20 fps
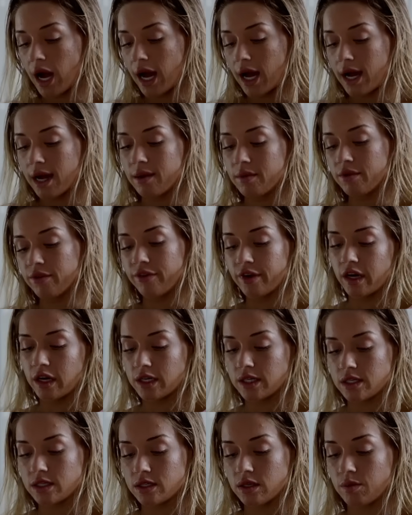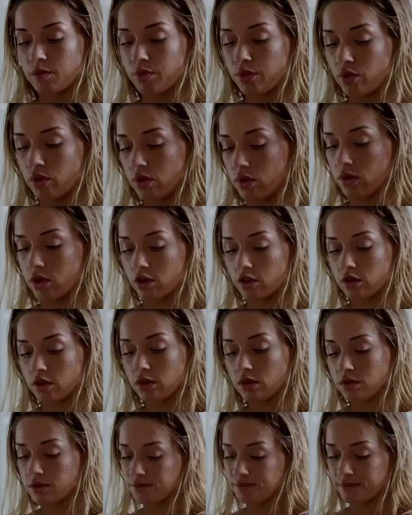I'm a very simple
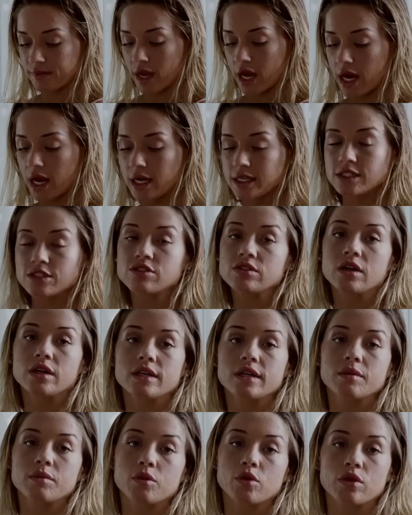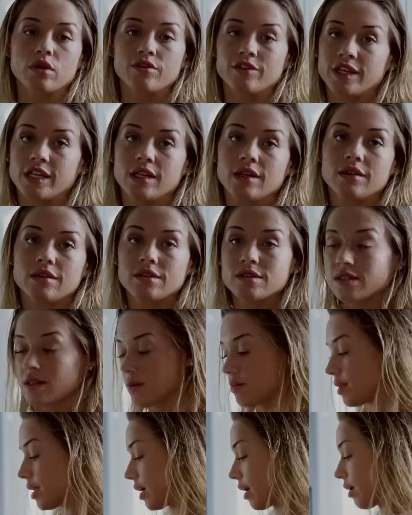girl. I do not get bored of eating the
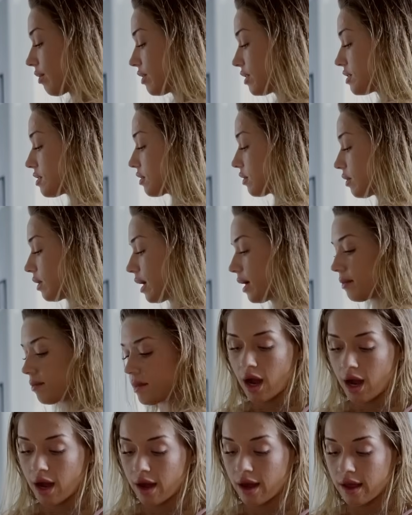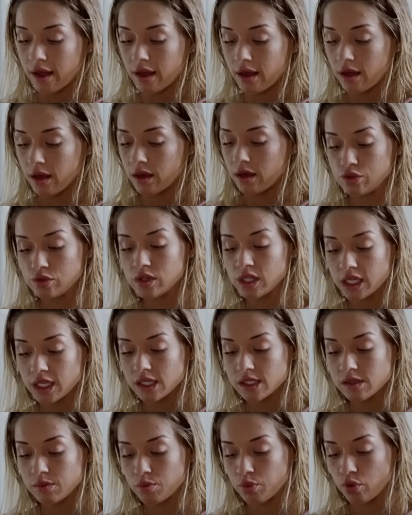same thing every single day. I do think
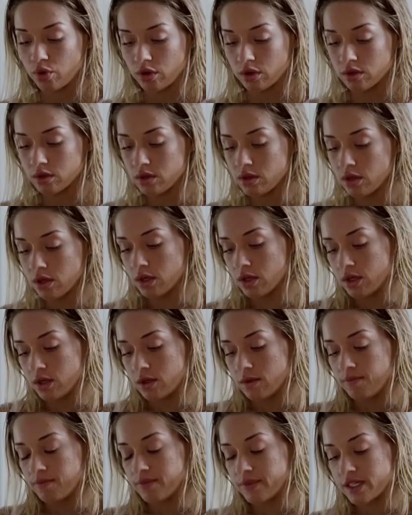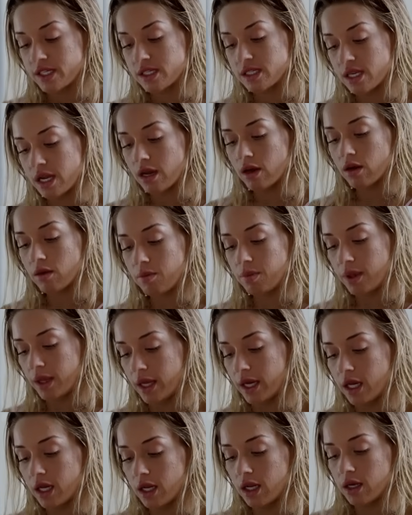it's important to stay on
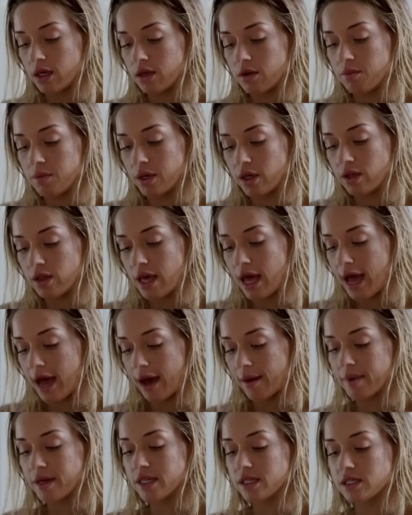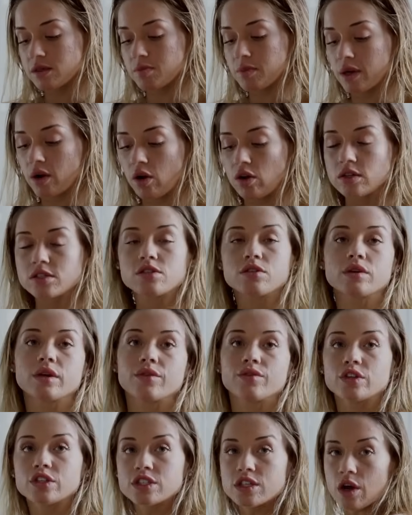plan and to build the habits, but also
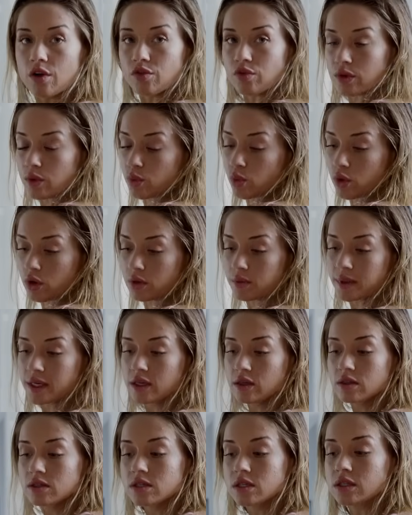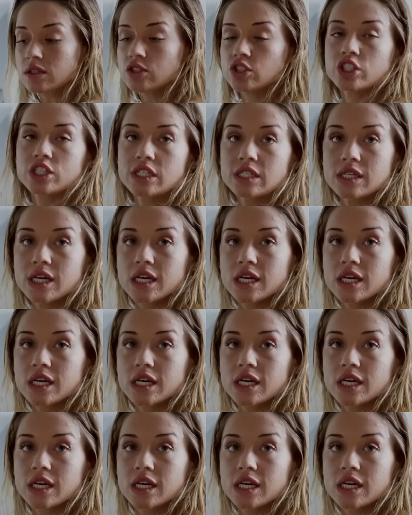give yourself reward meals and cheat